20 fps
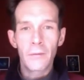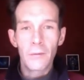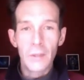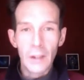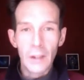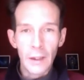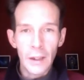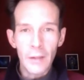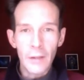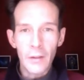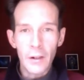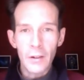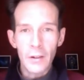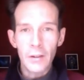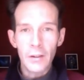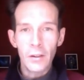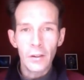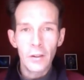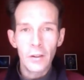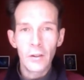delivered
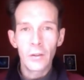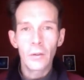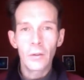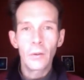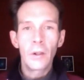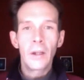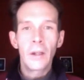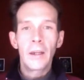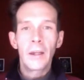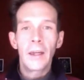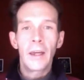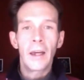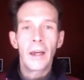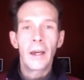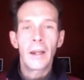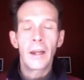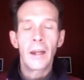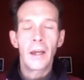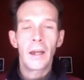to you in